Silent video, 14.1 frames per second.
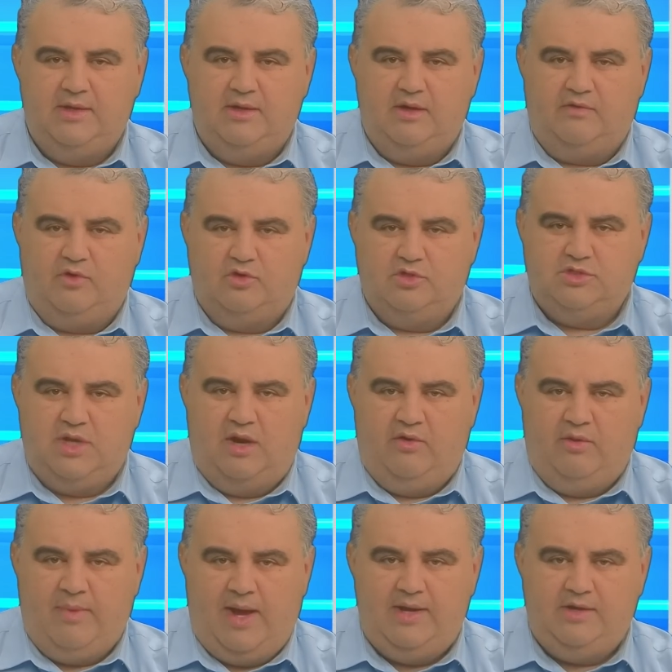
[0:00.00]
Of course, a
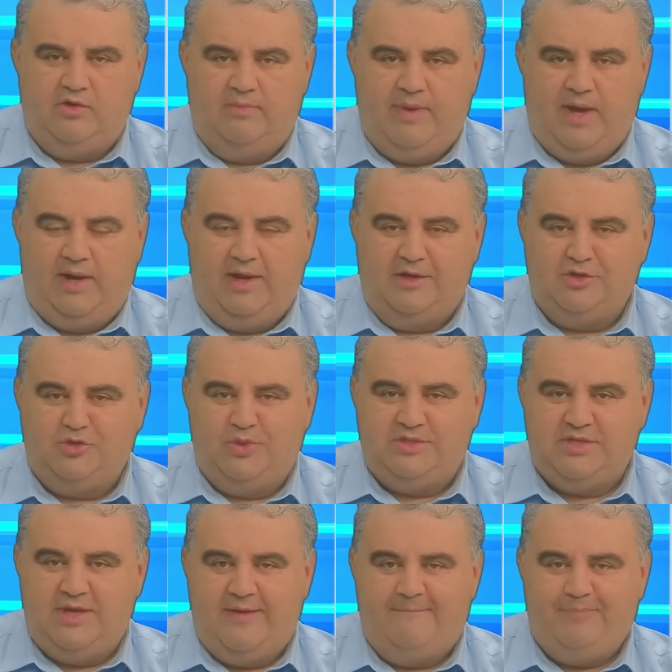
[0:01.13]
reminder about our
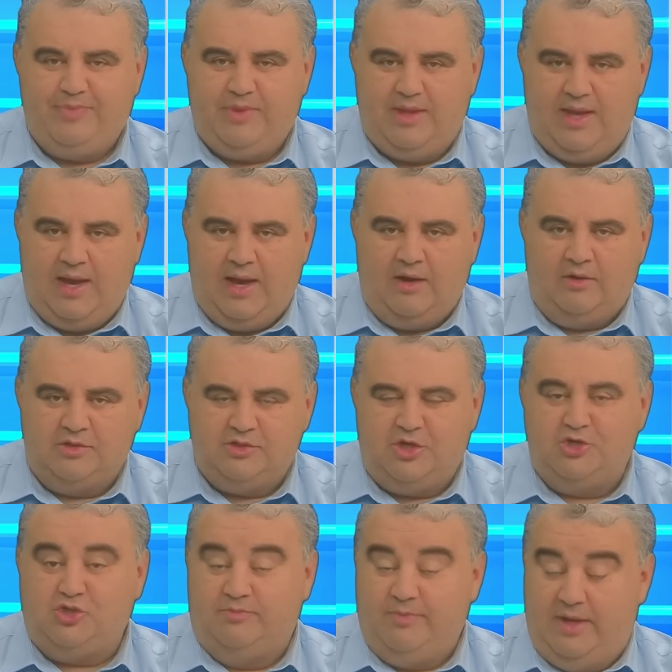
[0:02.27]
Twitter, our
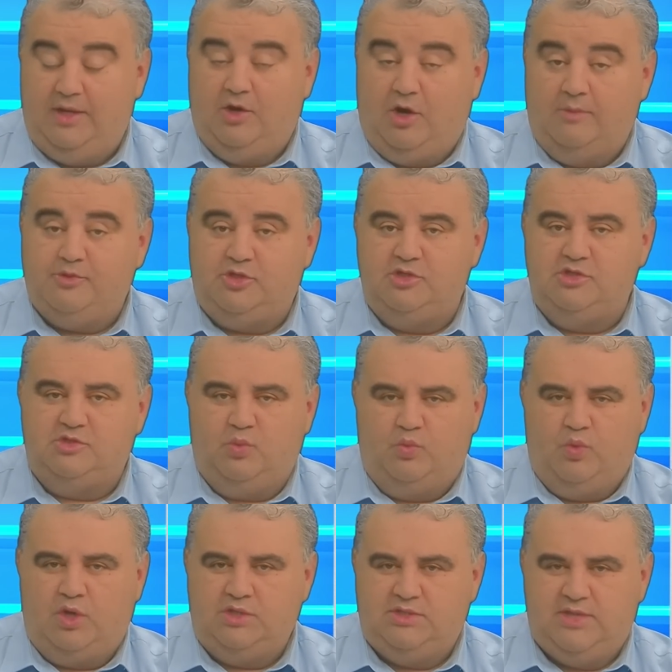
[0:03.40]
social media options,
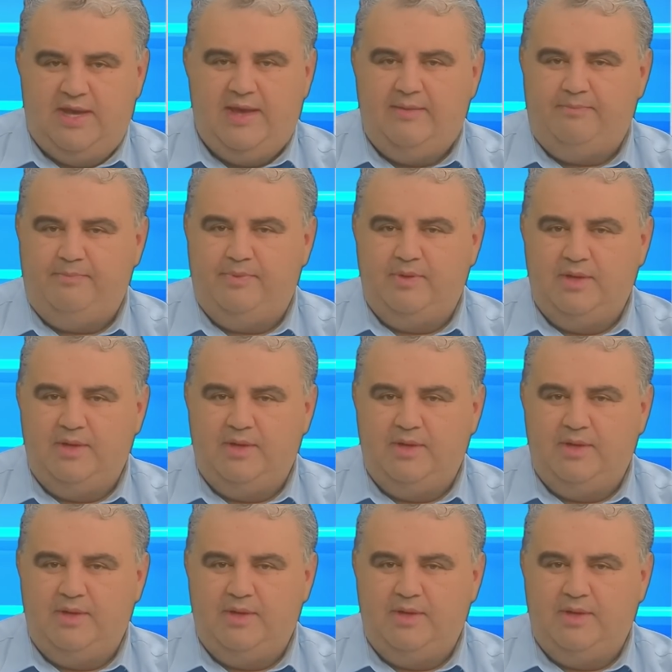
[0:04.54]
WhatsApp,